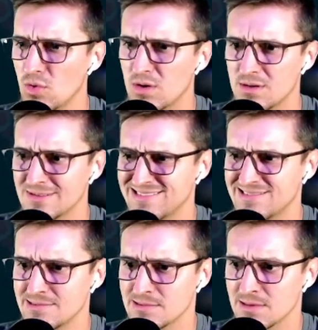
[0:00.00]
I think she
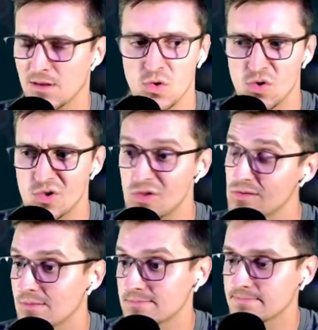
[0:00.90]
does.
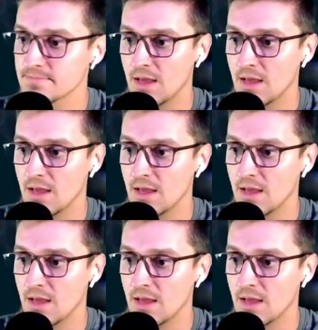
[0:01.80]
I don't know, I